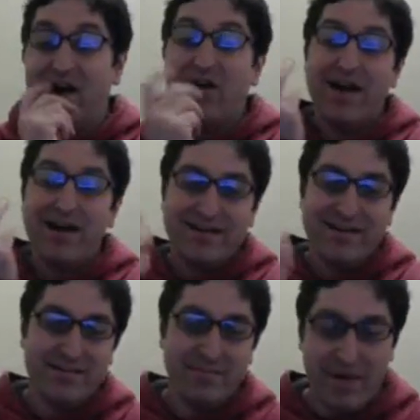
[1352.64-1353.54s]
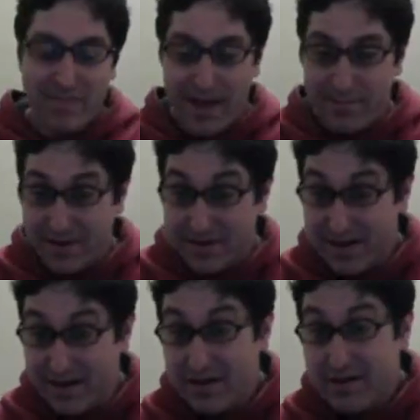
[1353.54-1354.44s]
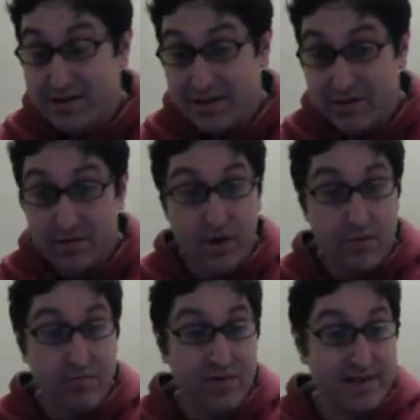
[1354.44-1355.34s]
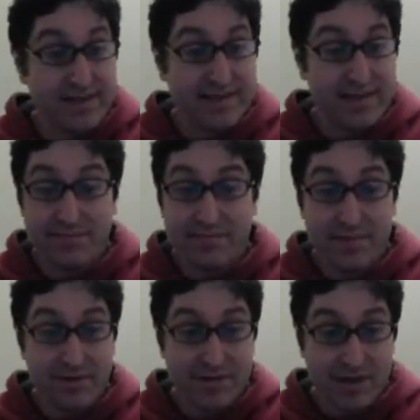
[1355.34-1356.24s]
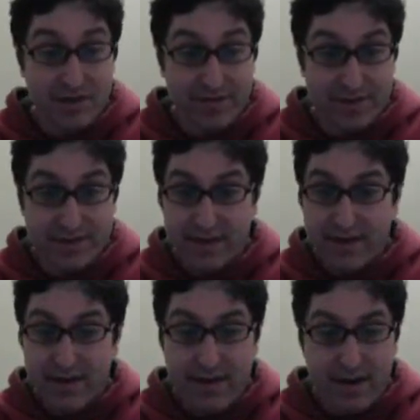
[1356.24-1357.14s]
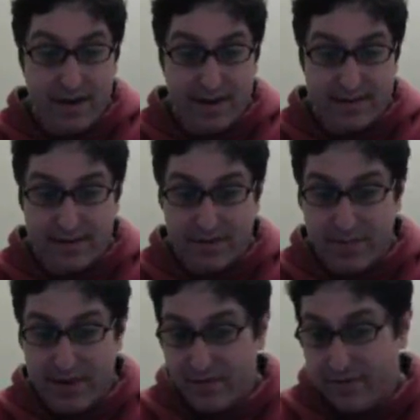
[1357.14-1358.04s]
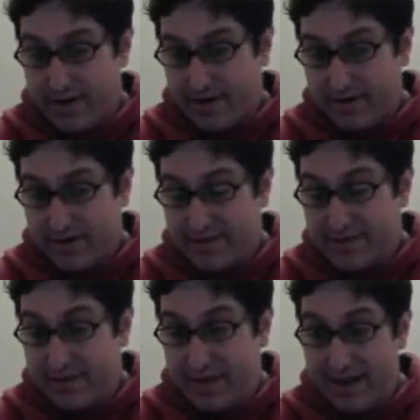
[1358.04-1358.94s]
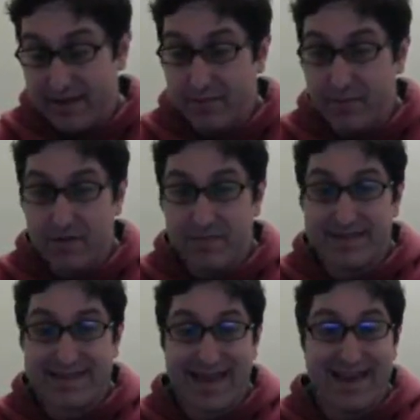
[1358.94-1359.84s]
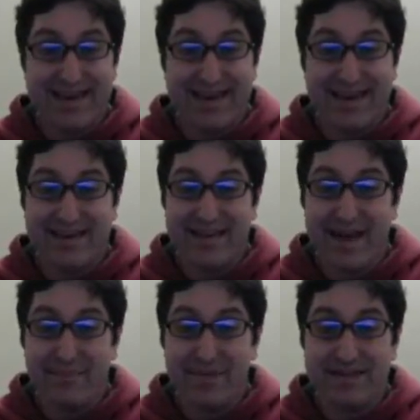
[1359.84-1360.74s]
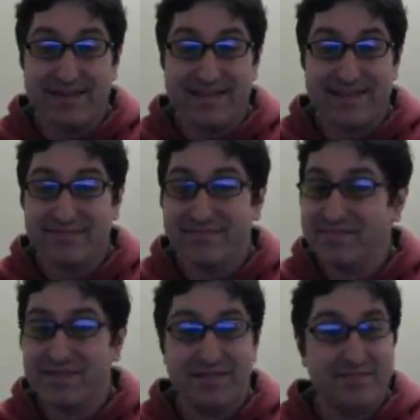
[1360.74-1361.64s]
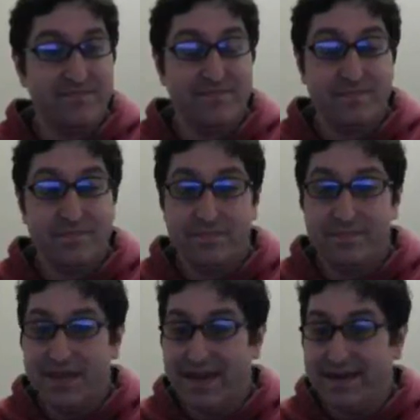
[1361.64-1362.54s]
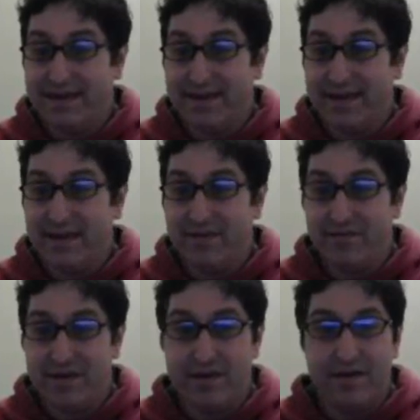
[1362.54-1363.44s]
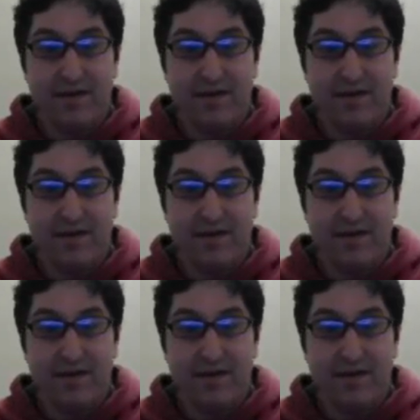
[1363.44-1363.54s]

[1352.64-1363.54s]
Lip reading: Alright, I'm happier now. So don't press skip, don't touch things. Okay, so the pity rate, you can see at the bottom it's at 88. That means, yeah, I didn't get anything.